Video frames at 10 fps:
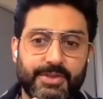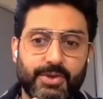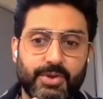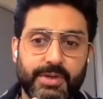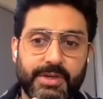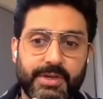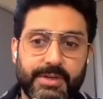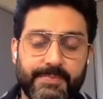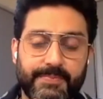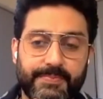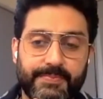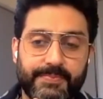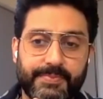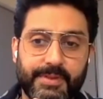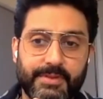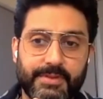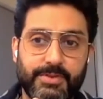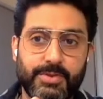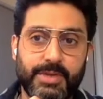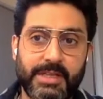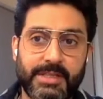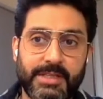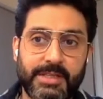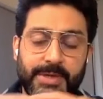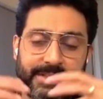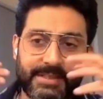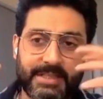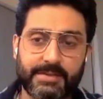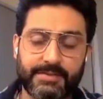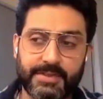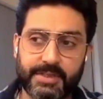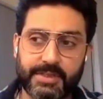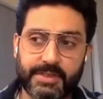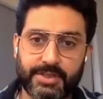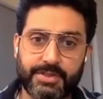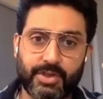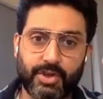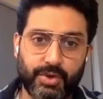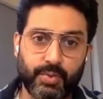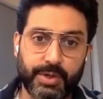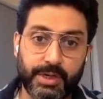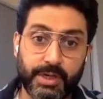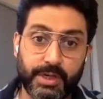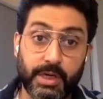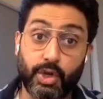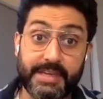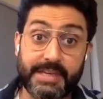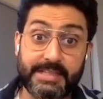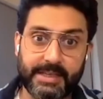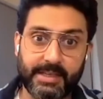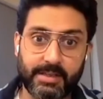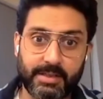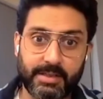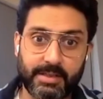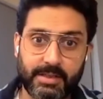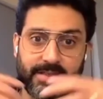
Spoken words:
So, there were extensive discussions, a lot of work, a lot of eating.